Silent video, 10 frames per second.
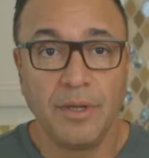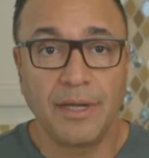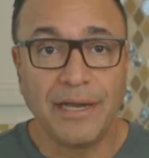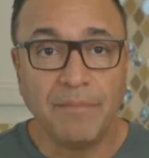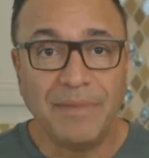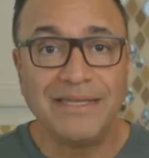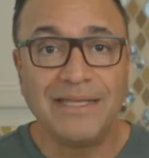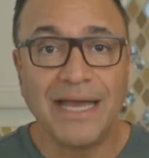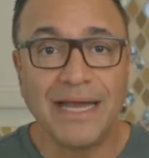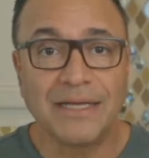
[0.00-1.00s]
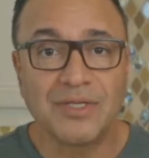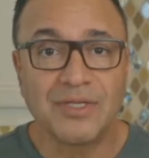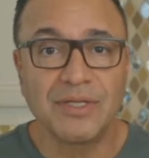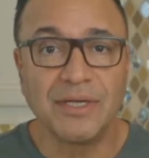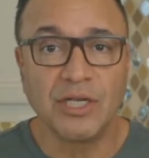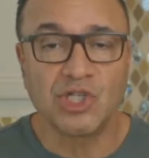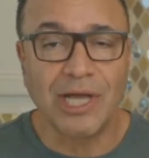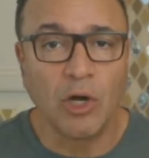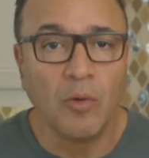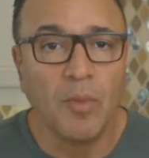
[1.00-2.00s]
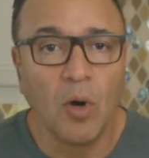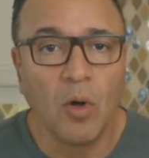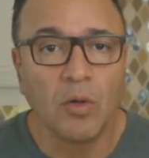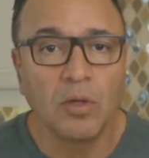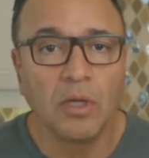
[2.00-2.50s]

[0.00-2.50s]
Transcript: You're gonna beat the eggs in a shallow bowl